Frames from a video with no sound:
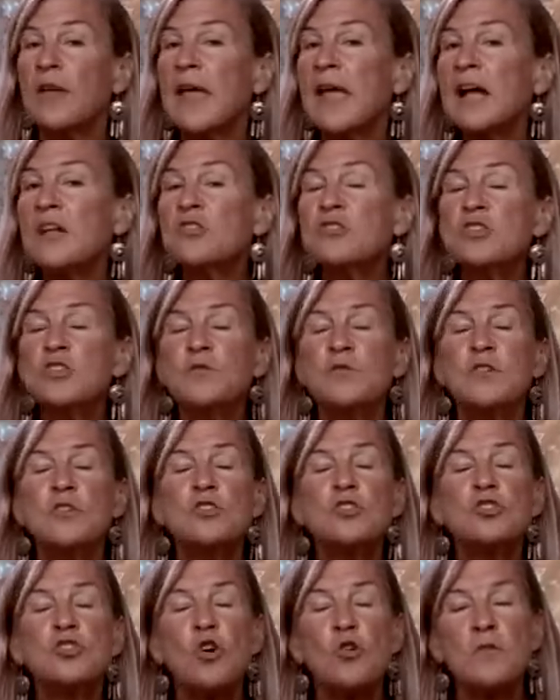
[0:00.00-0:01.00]
Cancers feel
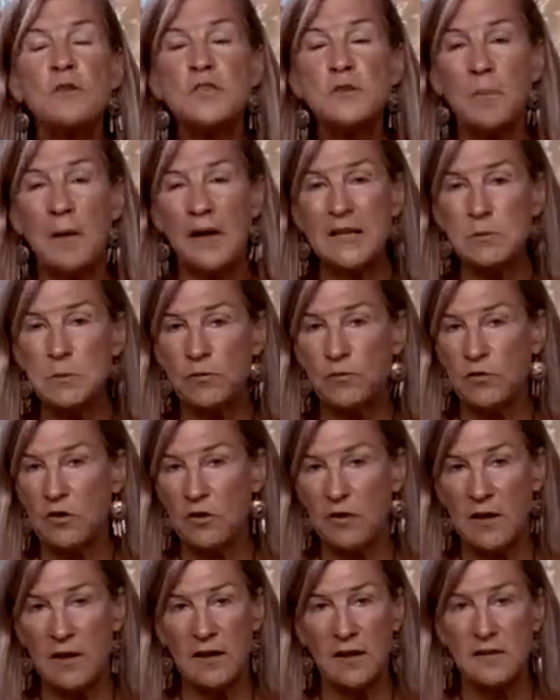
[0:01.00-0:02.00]
so responsible for
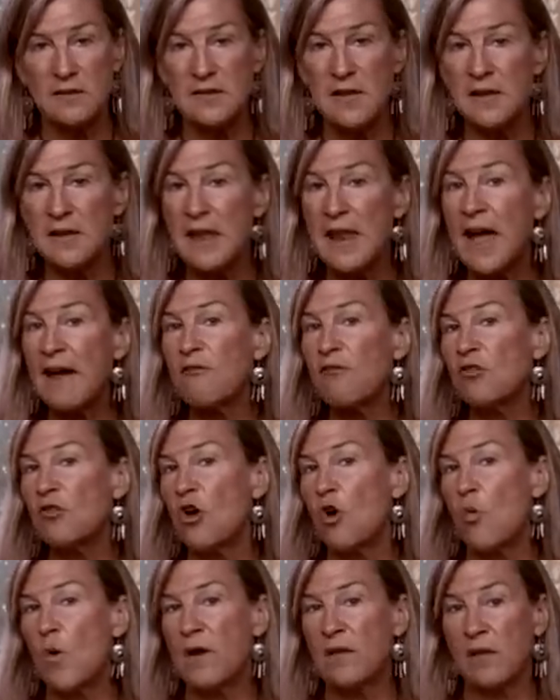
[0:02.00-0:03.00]
their kids, they never
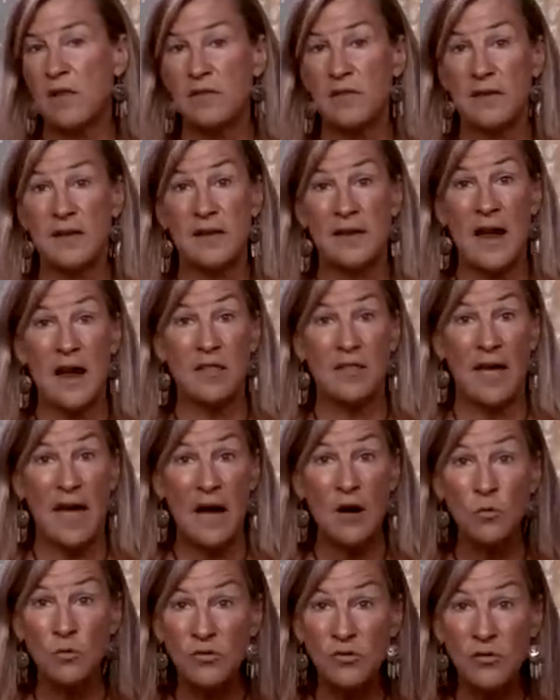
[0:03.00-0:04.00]
know when to let the kid out of the
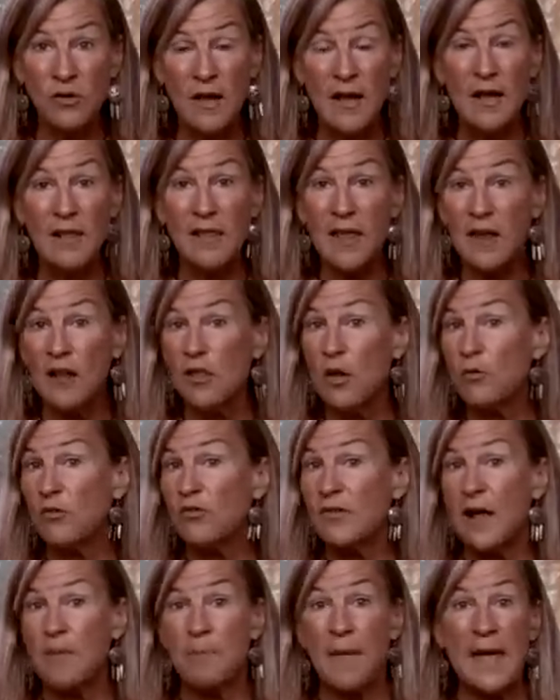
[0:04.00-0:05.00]
house, let alone
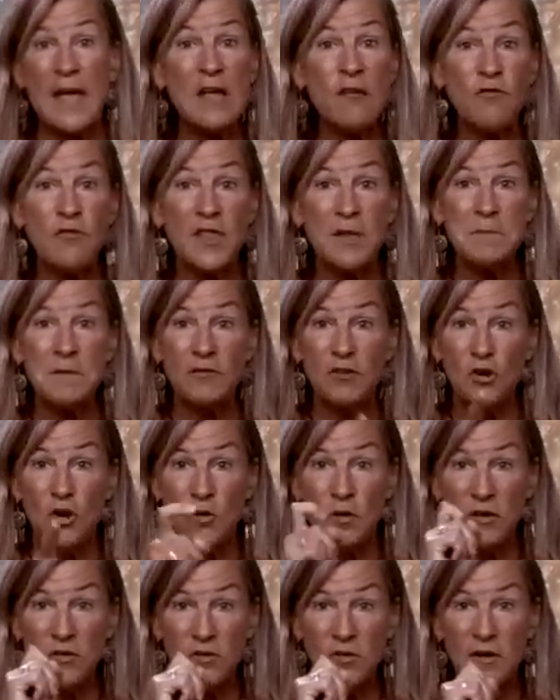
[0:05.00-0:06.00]
stop paying for them. Have you
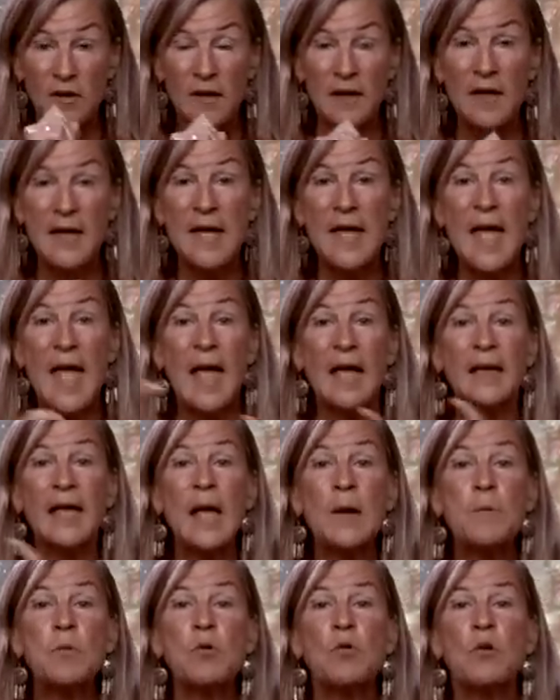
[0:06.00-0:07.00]
noticed? And
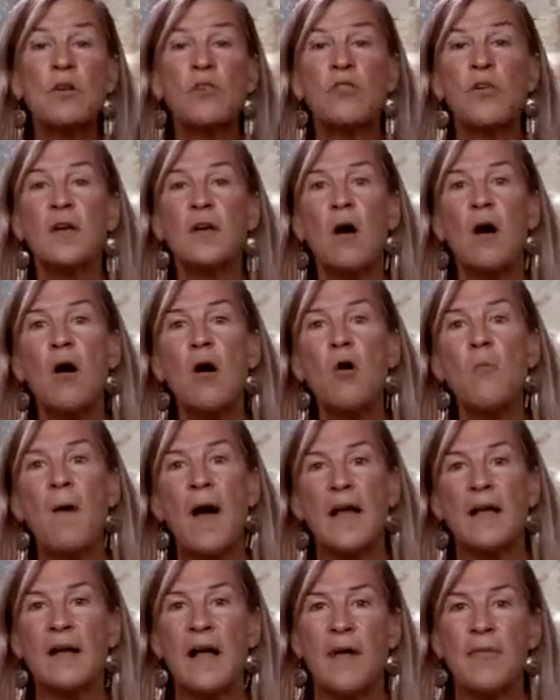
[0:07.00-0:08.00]
Capricorn's like, oh
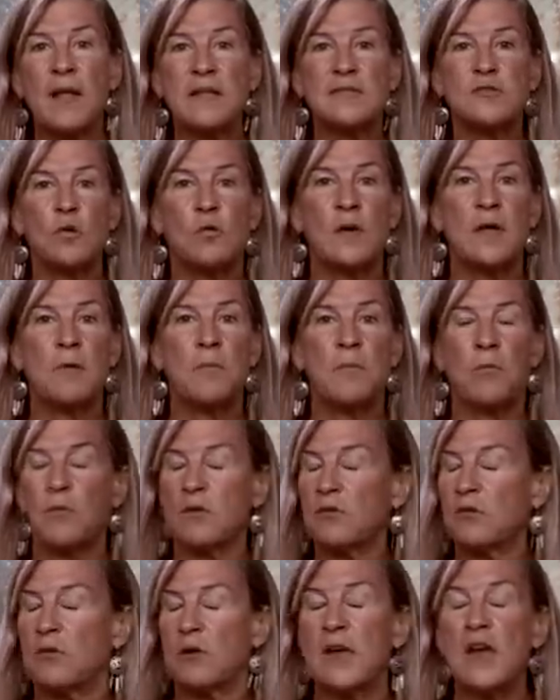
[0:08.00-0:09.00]
my God, that's so
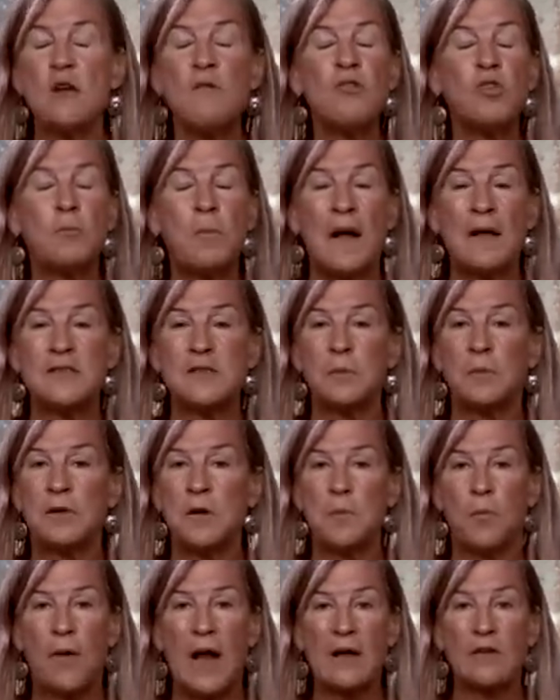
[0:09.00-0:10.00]
irresponsible
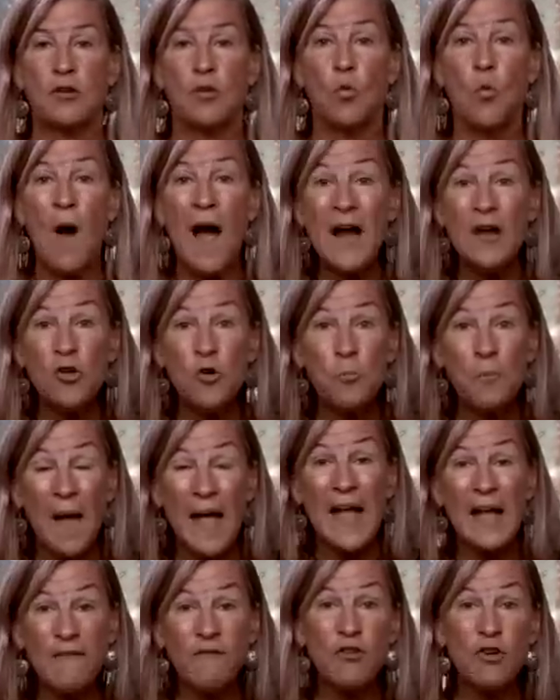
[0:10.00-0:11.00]
and impractical. Why are you
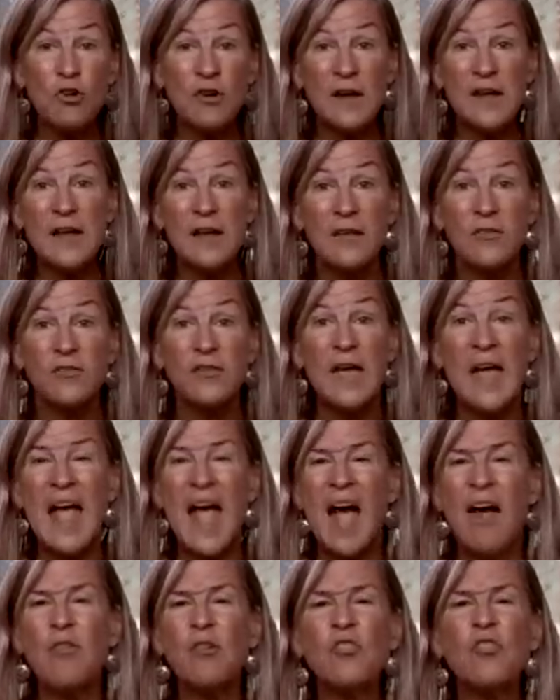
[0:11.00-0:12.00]
paying for your kids?
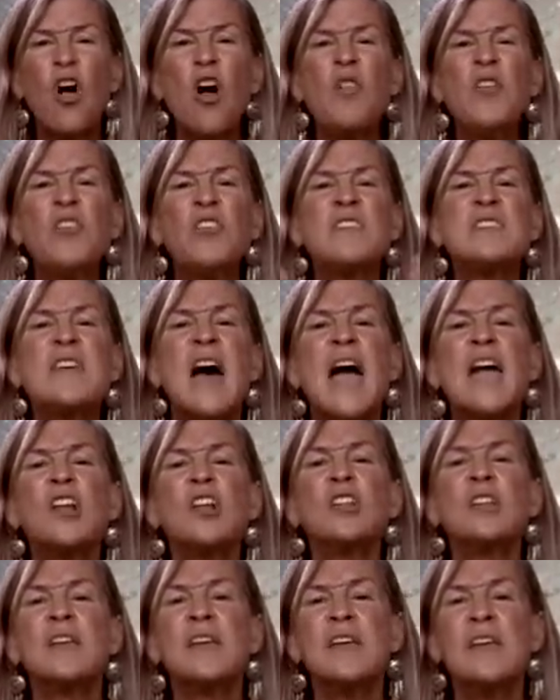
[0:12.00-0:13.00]
And there's all these
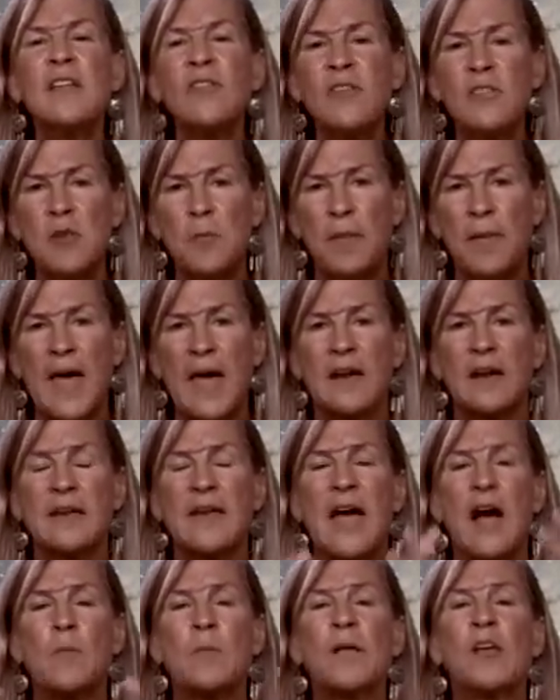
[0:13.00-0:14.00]
entitled kids on the planet
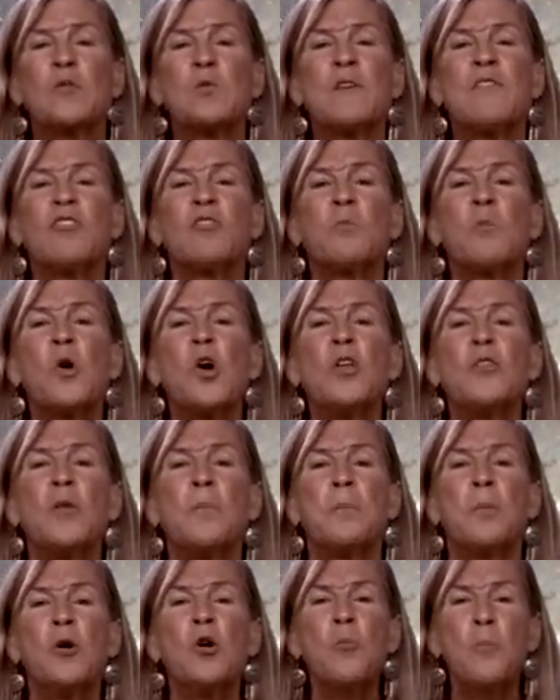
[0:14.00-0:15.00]
now because we've spoiled
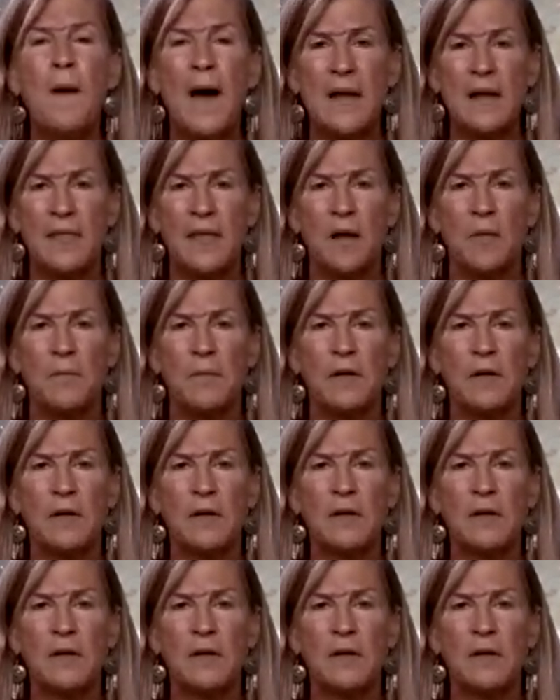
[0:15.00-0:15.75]
the poop out of them.